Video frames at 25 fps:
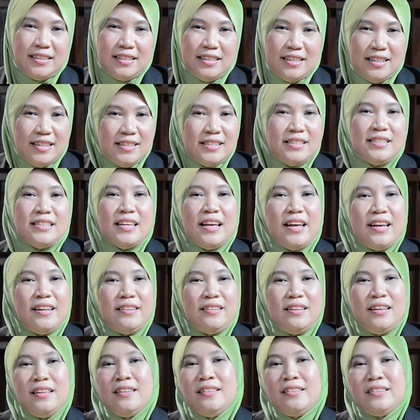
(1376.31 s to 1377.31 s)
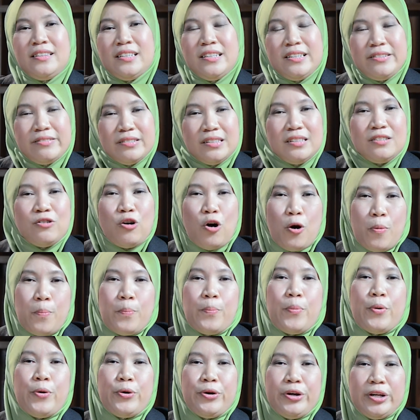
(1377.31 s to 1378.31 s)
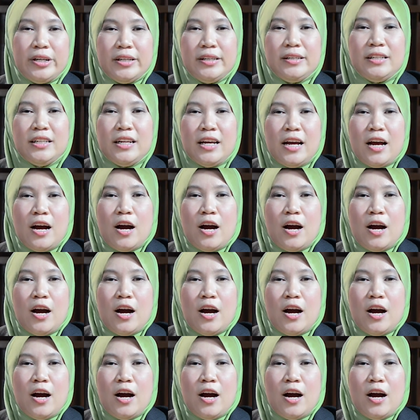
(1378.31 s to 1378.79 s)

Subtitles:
is an integral component